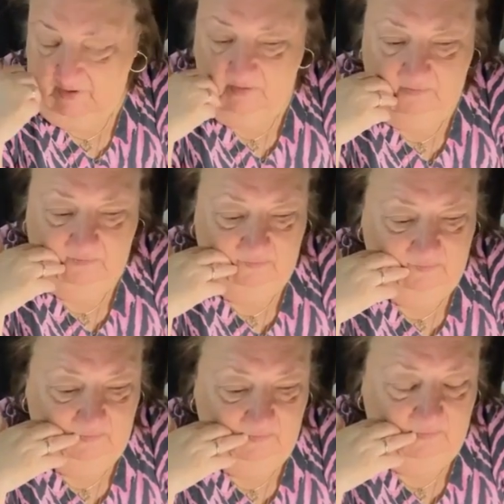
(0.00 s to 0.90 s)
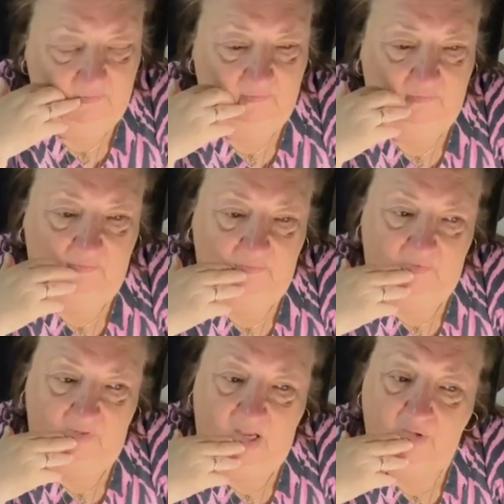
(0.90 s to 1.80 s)
but
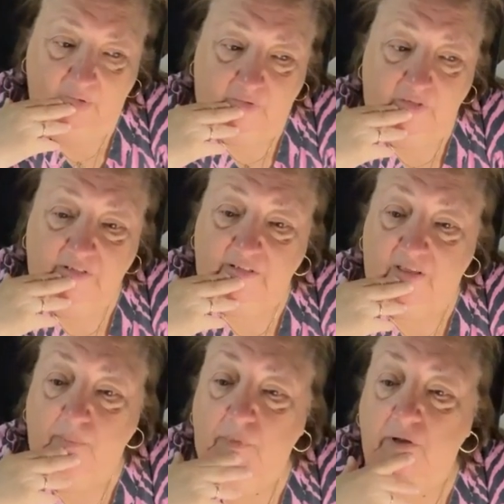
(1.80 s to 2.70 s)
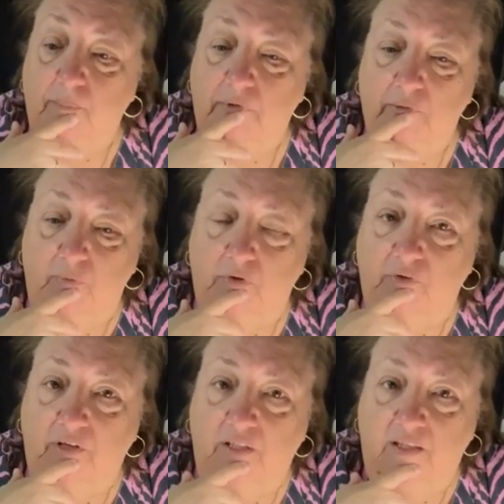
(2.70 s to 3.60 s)
Dollar Tree's coming up in the
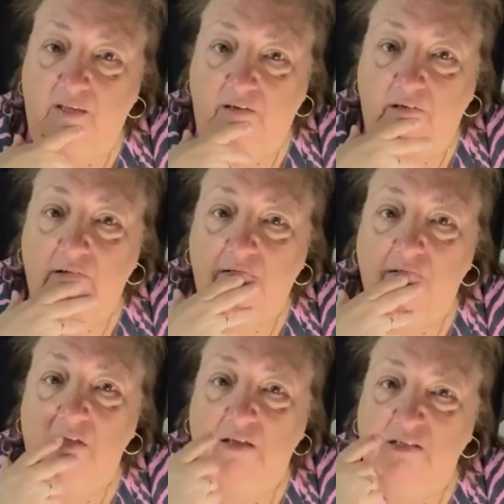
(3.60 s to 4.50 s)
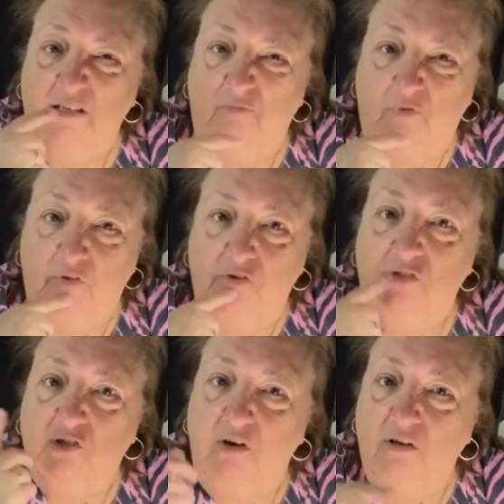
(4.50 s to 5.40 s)
world, I think. Except for
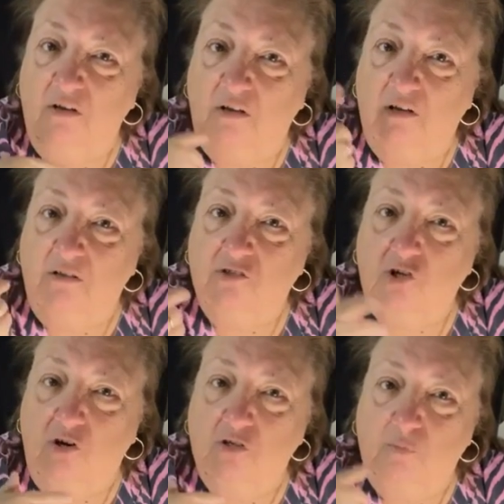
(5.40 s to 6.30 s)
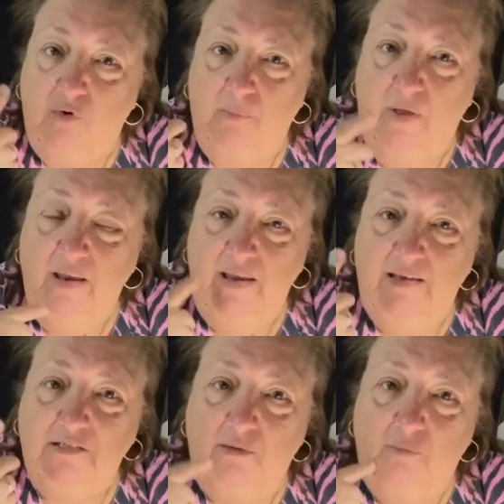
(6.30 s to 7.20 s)
they're starting to charge more
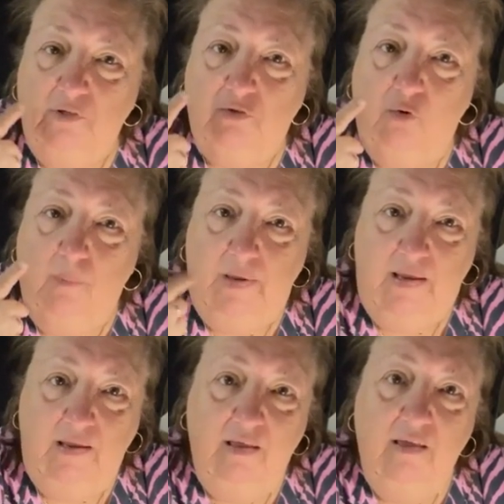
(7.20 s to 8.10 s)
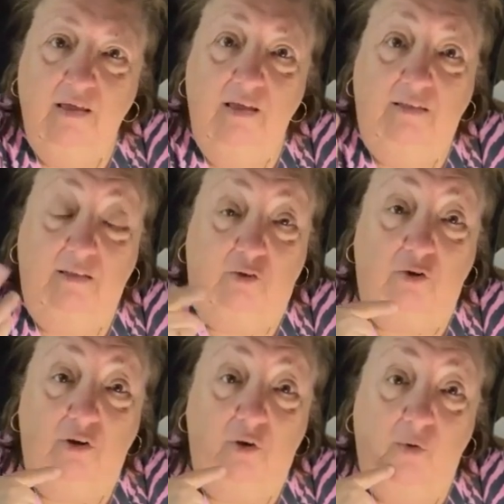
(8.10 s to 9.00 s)
money. And someone told me
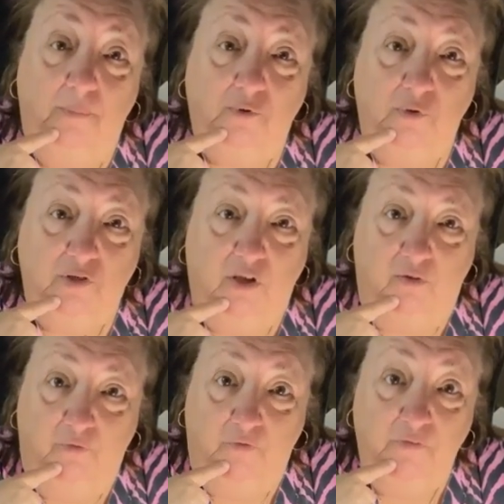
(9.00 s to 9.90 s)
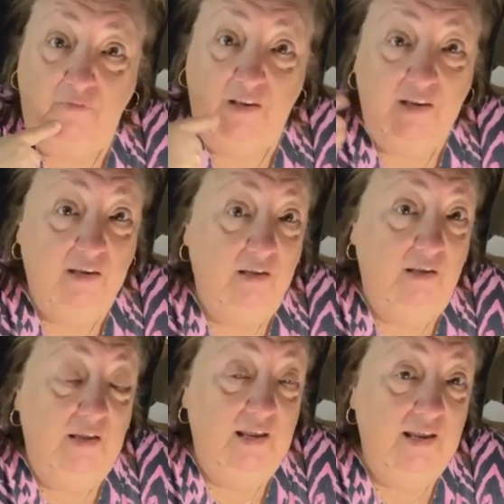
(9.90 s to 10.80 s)
that they're going to go up to $1.50
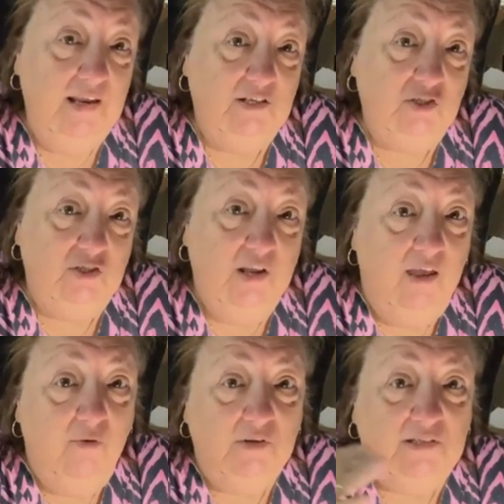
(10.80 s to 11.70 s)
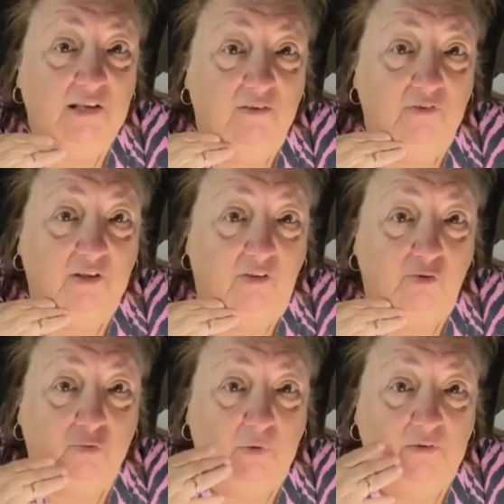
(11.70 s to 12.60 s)
each now instead of
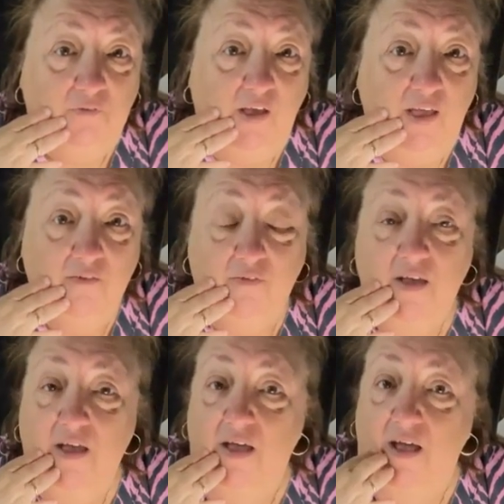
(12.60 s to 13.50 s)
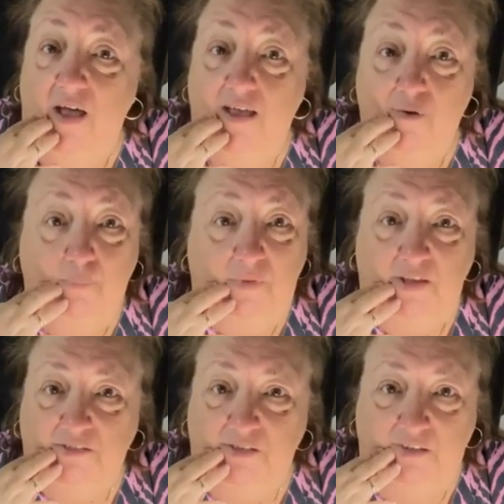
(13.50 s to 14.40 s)
$1.25. I
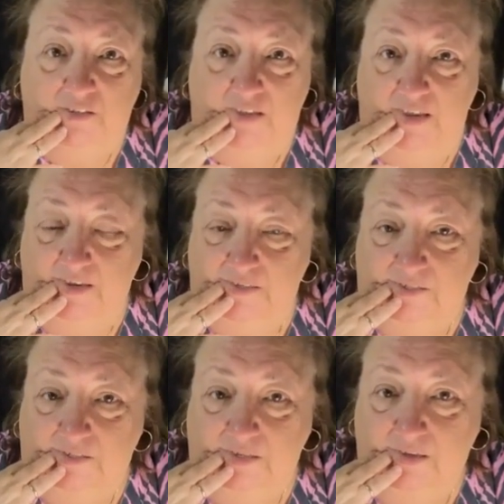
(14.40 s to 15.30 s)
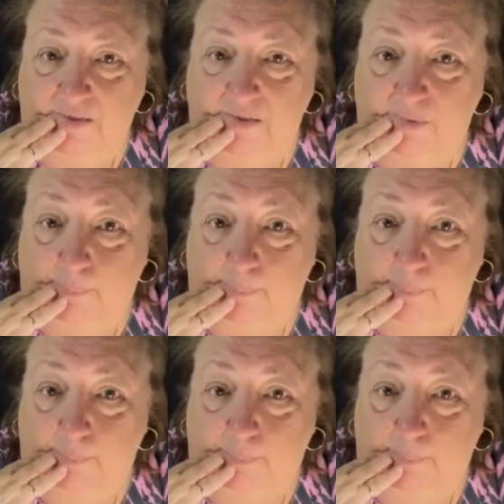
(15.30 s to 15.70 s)
hope that's not the case,